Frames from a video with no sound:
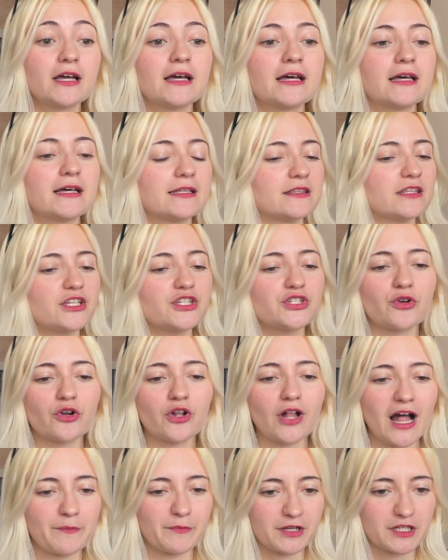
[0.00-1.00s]
This should all
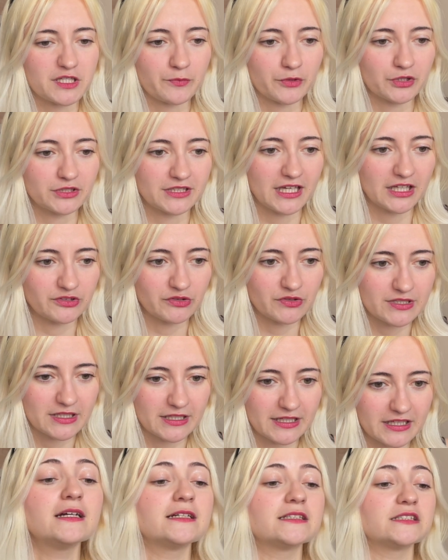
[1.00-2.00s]
happen
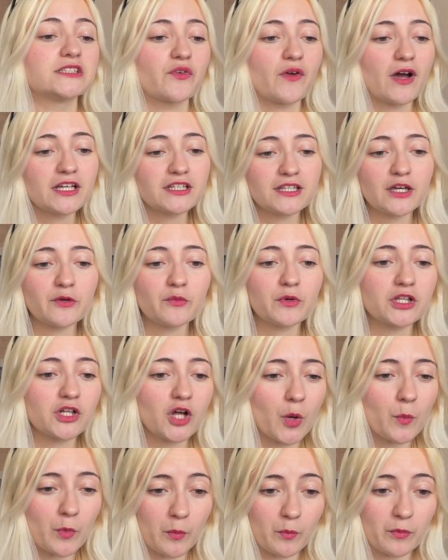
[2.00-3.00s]
spontaneously. The right day will
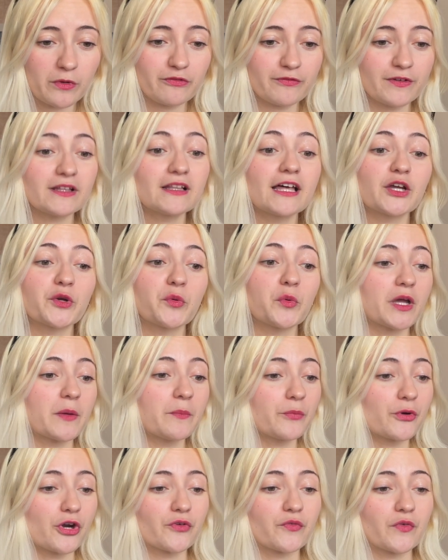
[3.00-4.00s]
come when we feel like we can
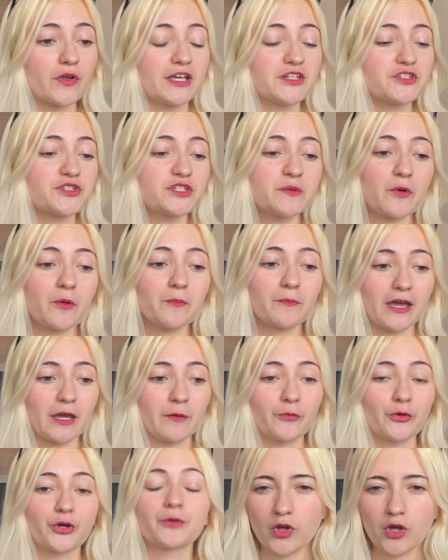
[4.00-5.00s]
put our relationship on
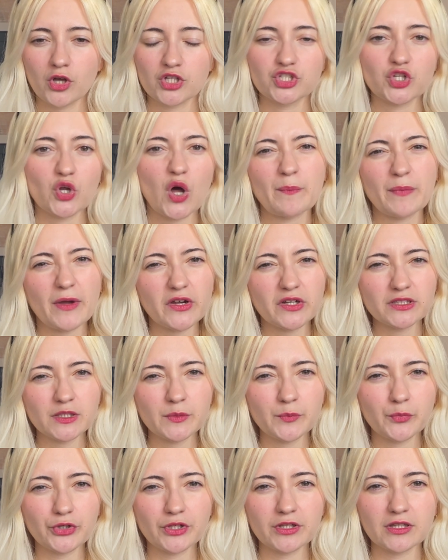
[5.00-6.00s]
paper. So apparently
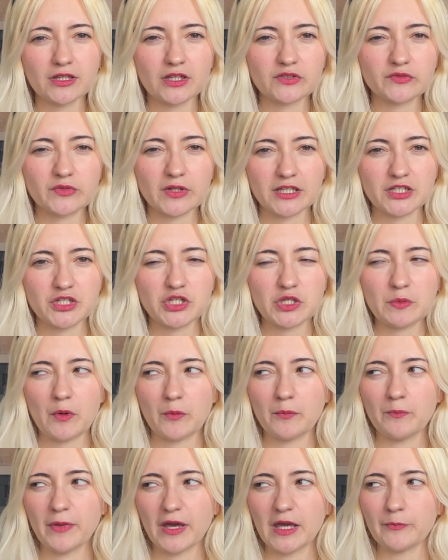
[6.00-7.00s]
putting the relationship
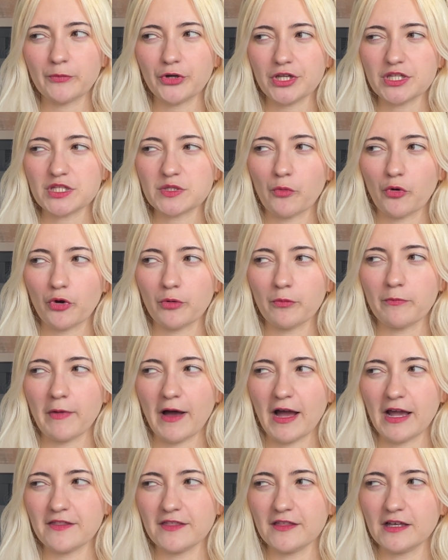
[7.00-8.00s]
on paper is more
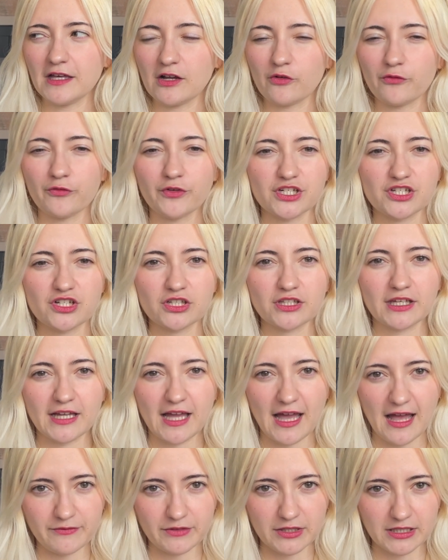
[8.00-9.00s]
binding and official than
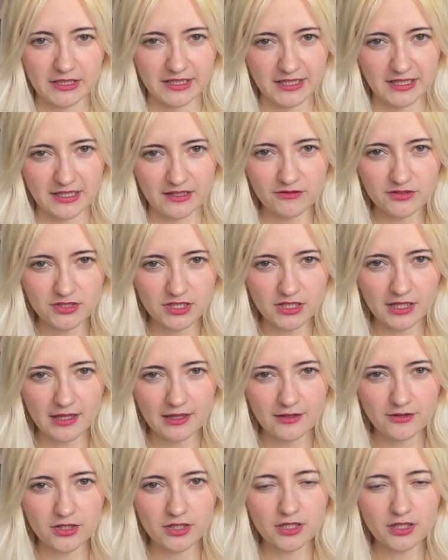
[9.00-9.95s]
having a kid together?